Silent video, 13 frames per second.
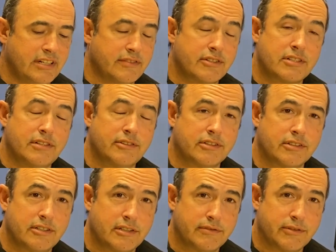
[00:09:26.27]
of the cervical
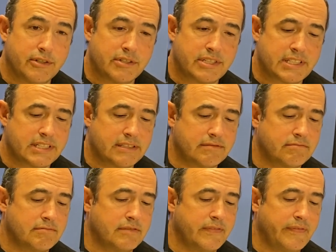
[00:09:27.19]
nerve roots
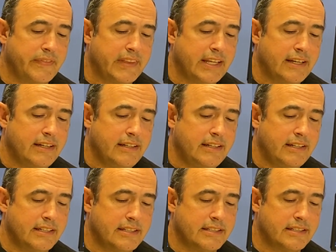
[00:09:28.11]

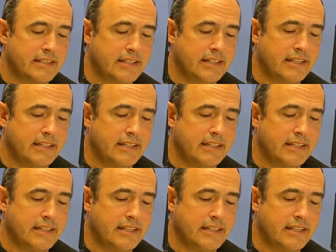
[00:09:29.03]
is